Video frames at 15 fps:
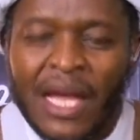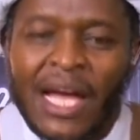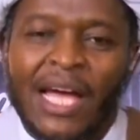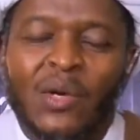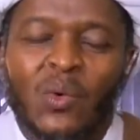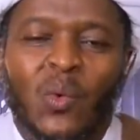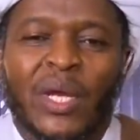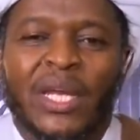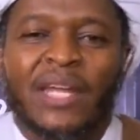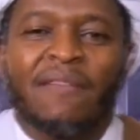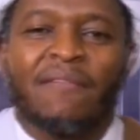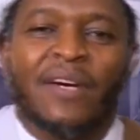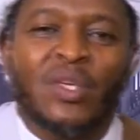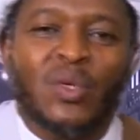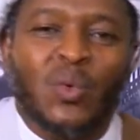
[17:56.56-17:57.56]
And
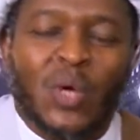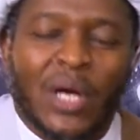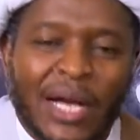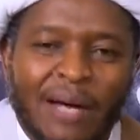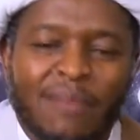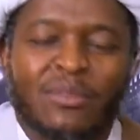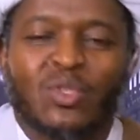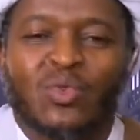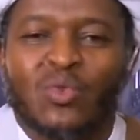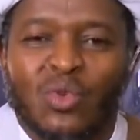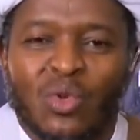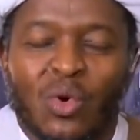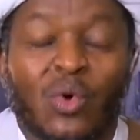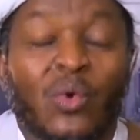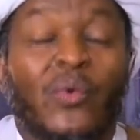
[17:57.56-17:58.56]
whenever you come to
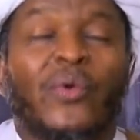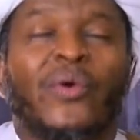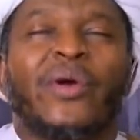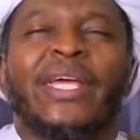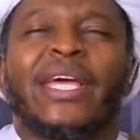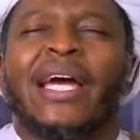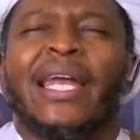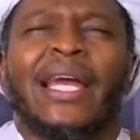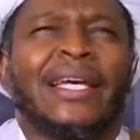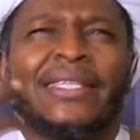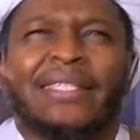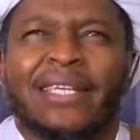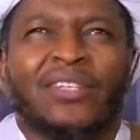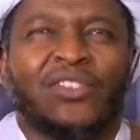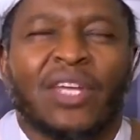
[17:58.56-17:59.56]
know
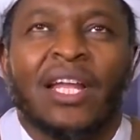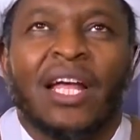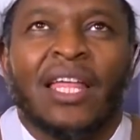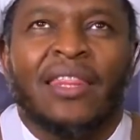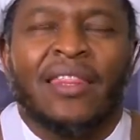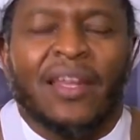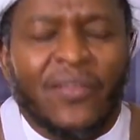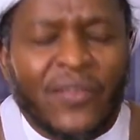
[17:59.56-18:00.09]
realization, that